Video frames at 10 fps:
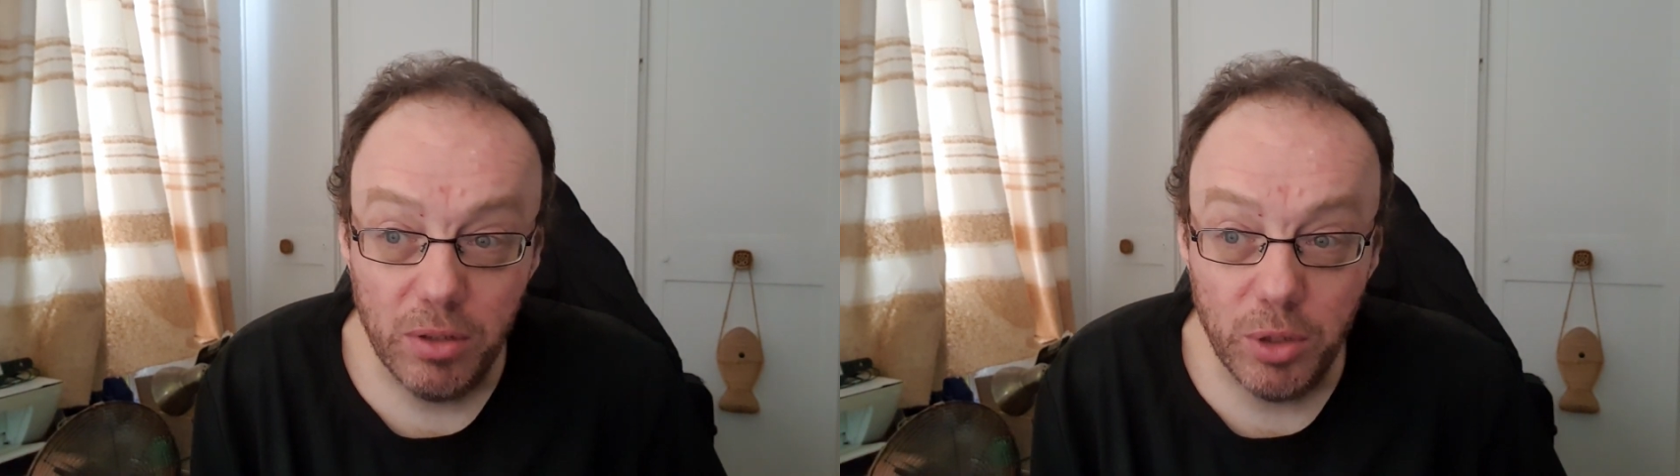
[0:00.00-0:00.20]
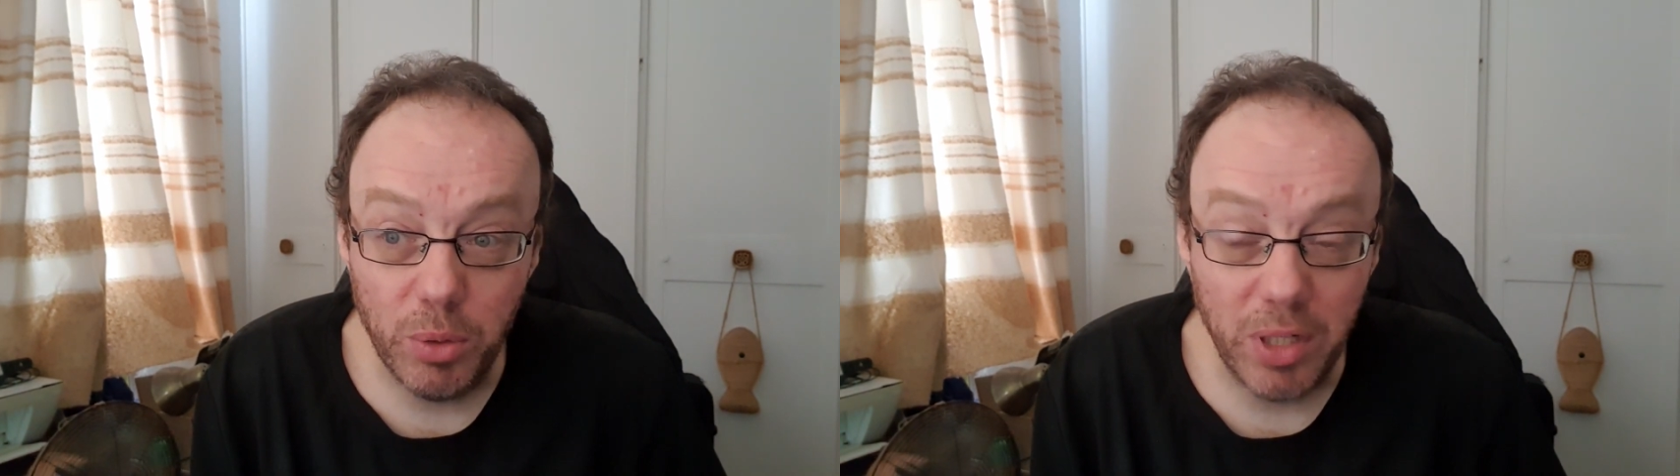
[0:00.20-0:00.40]

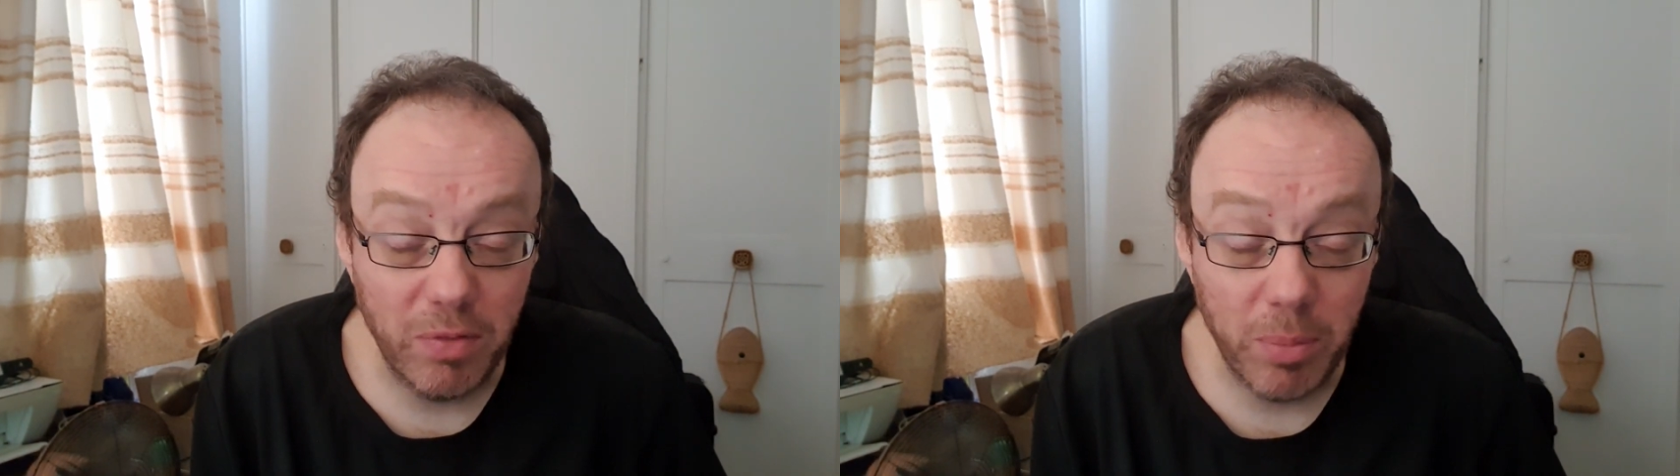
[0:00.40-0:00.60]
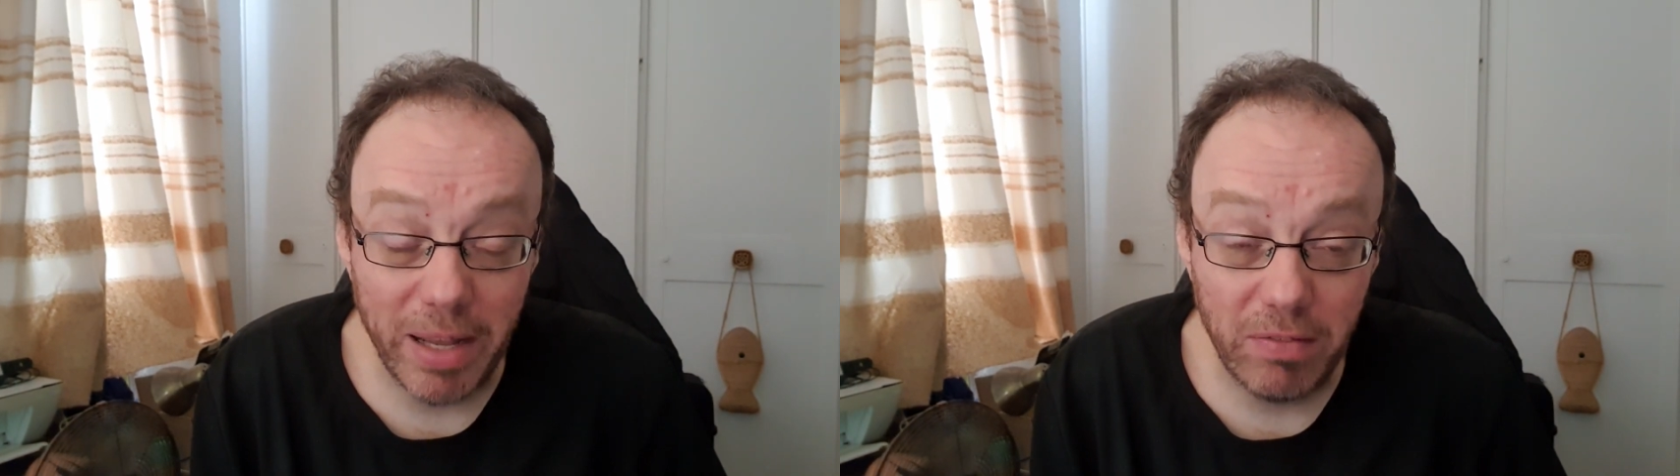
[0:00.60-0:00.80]
do
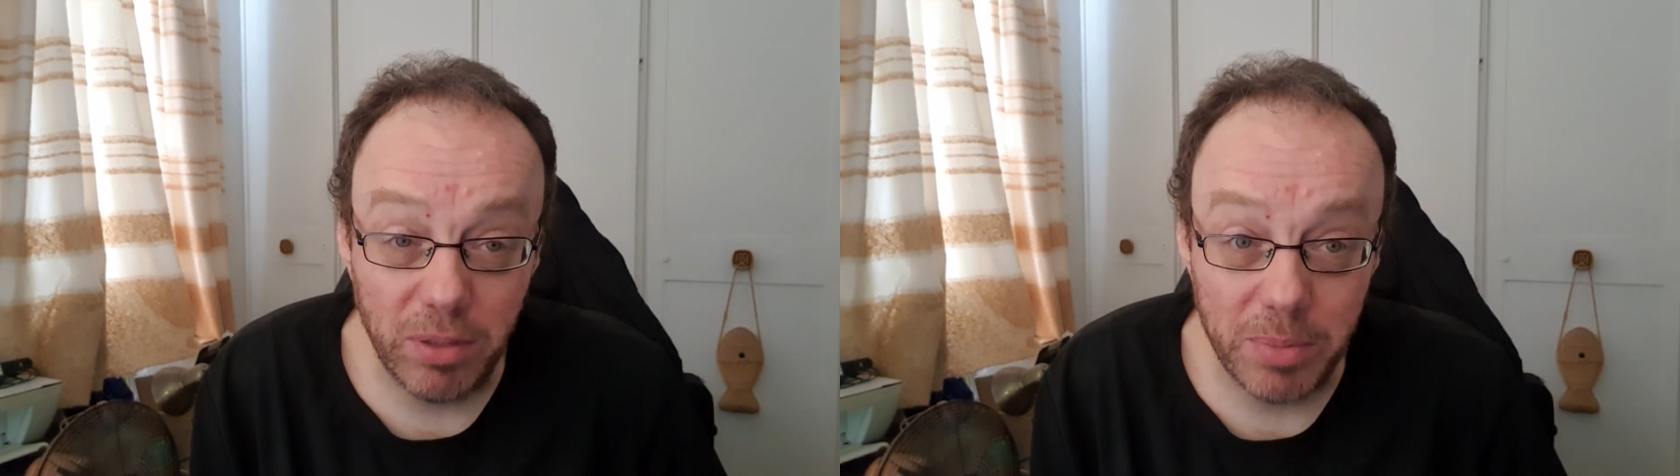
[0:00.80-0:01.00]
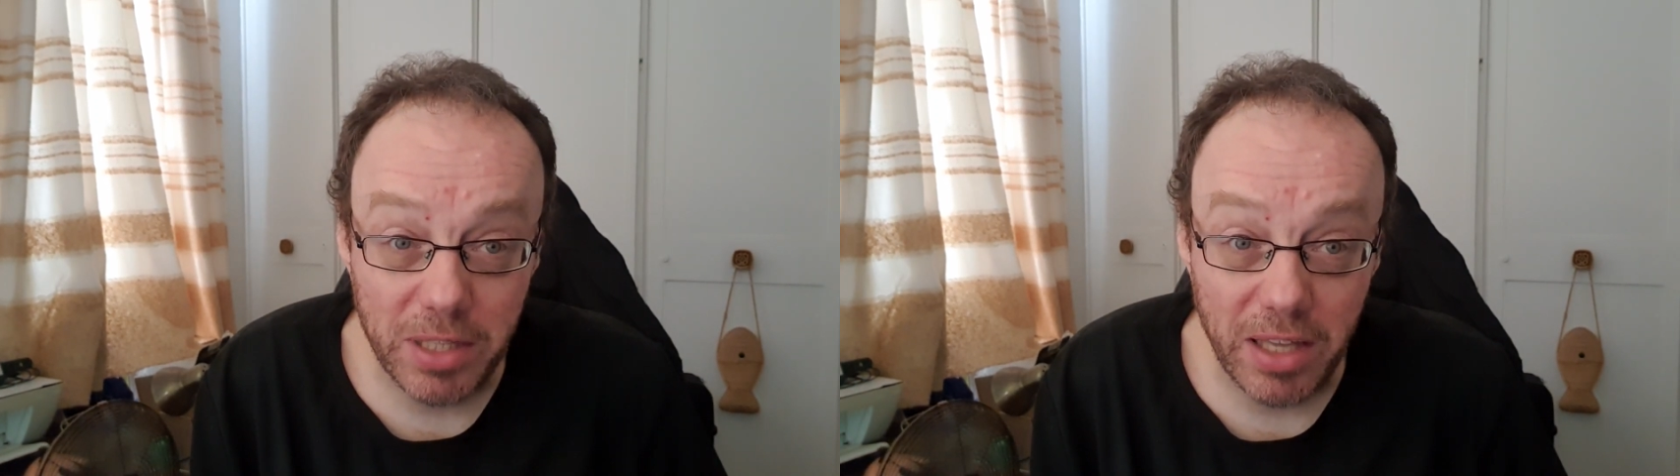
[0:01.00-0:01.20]
whatever
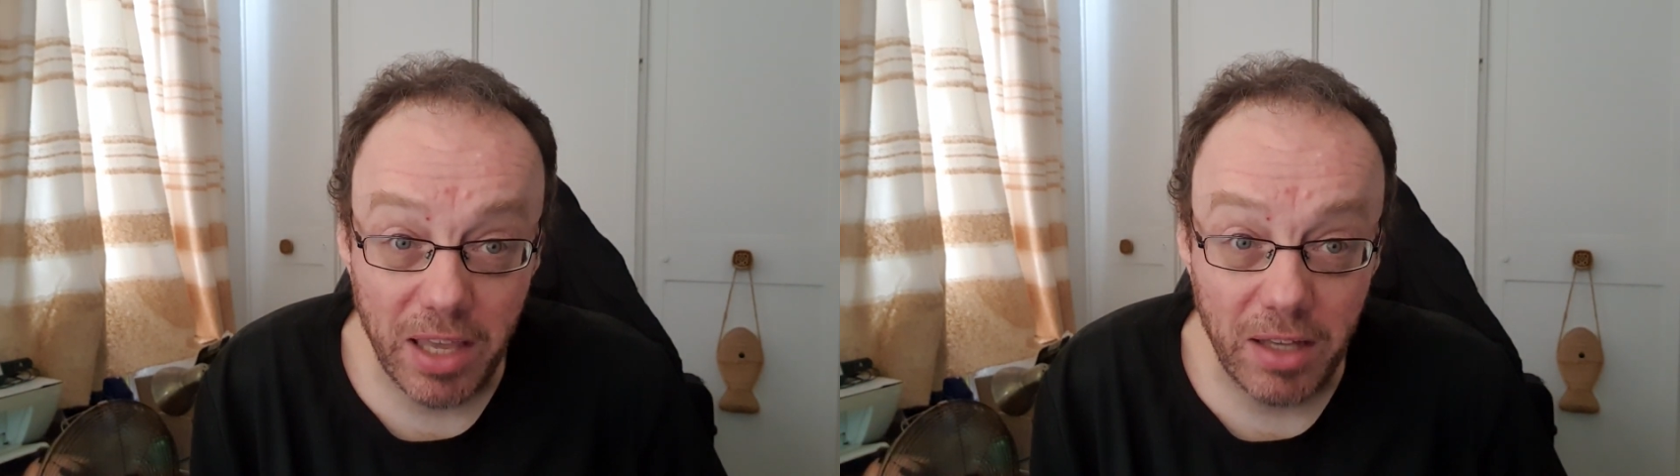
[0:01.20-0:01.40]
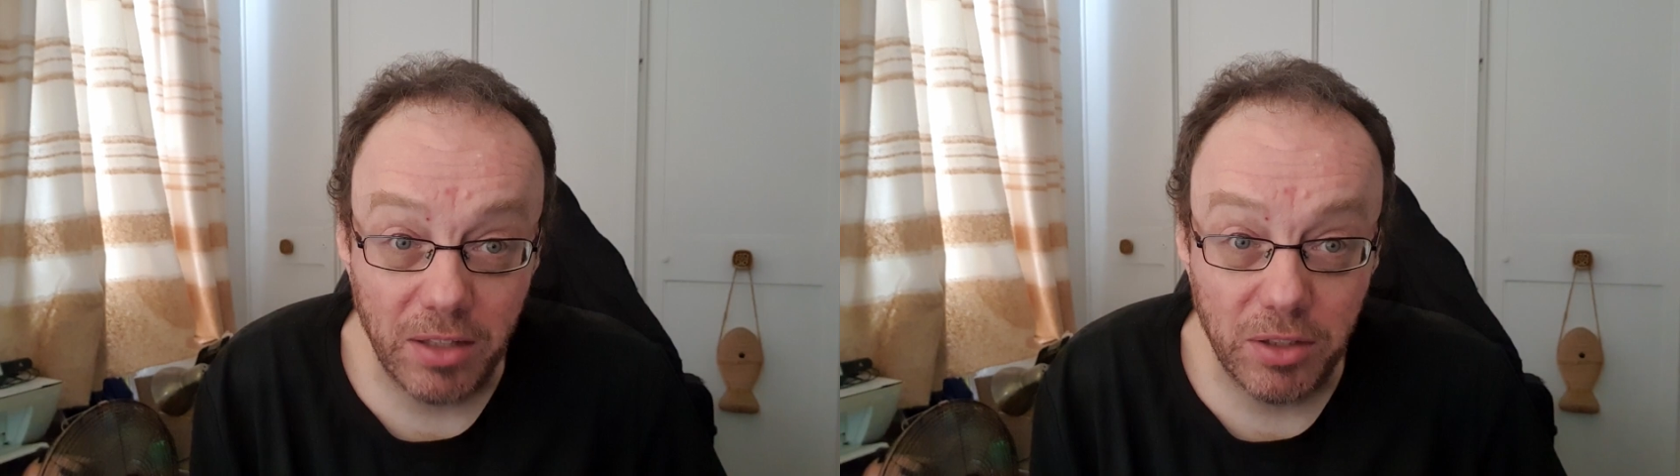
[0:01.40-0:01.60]
backflips they
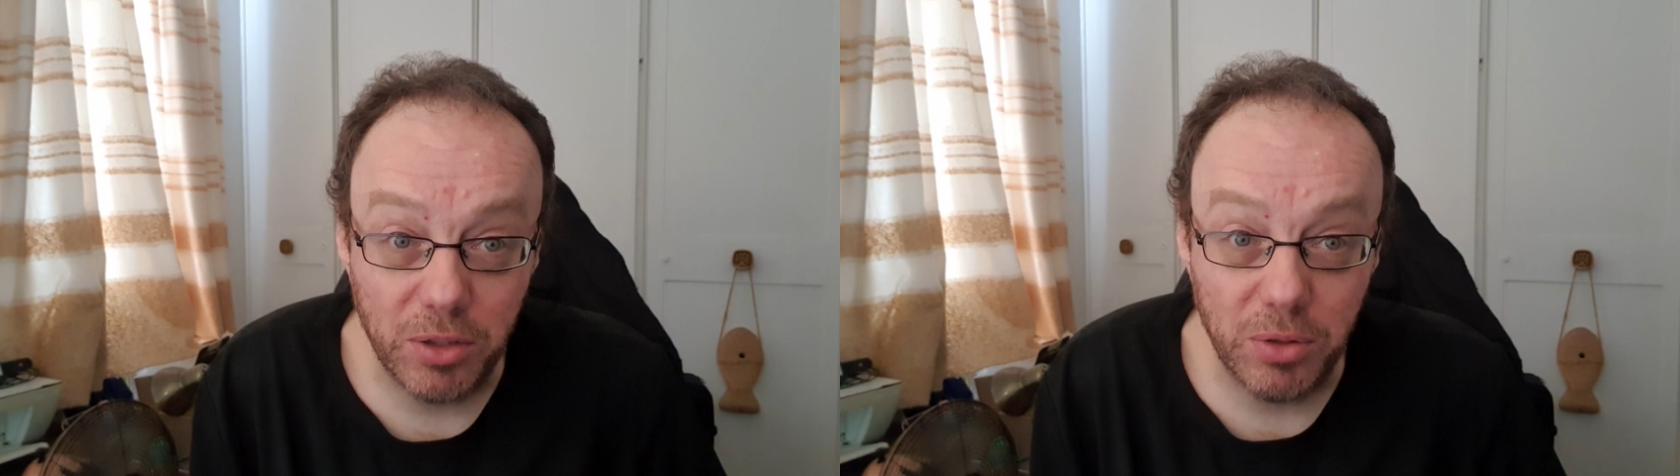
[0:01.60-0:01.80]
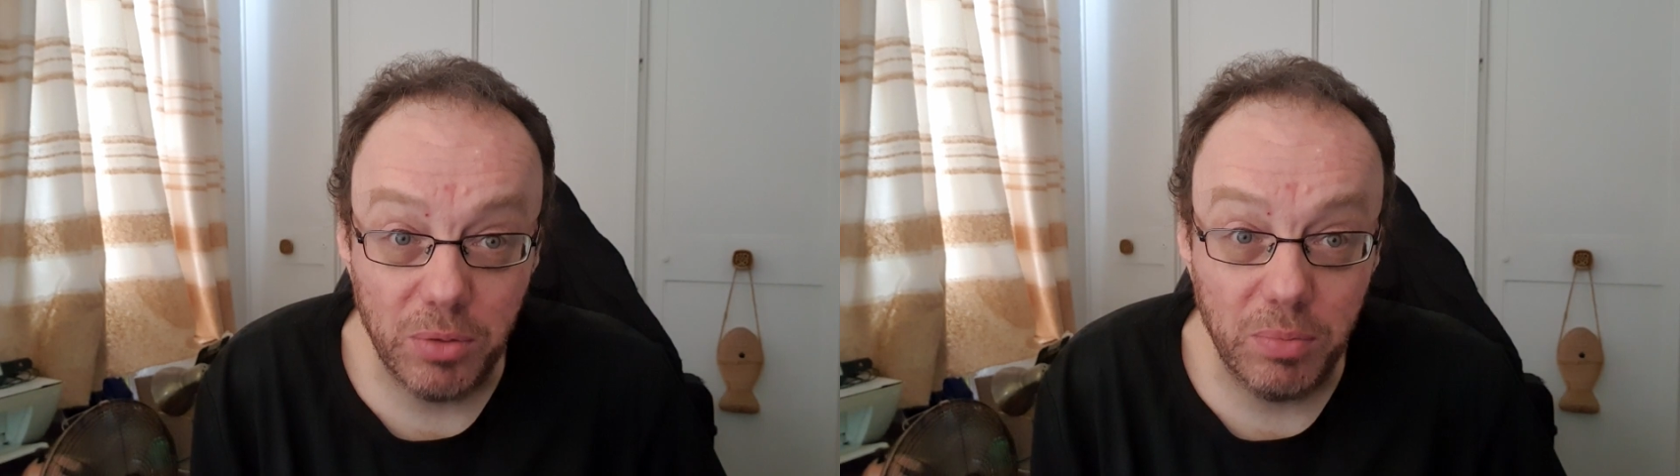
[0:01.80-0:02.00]
can
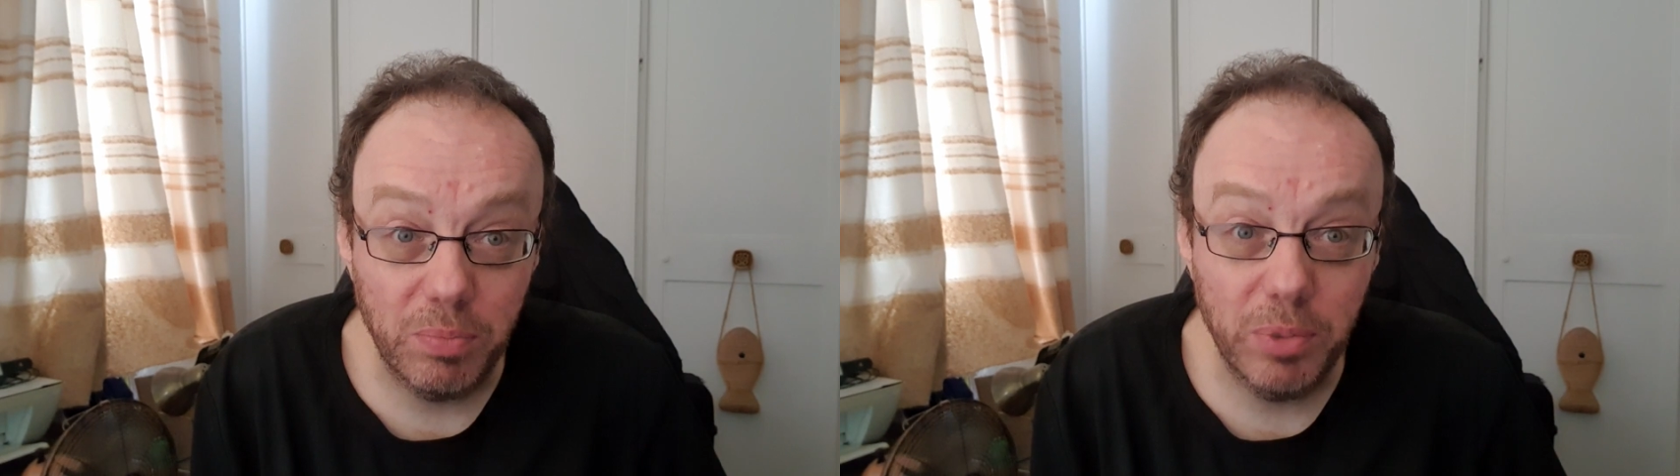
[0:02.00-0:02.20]
to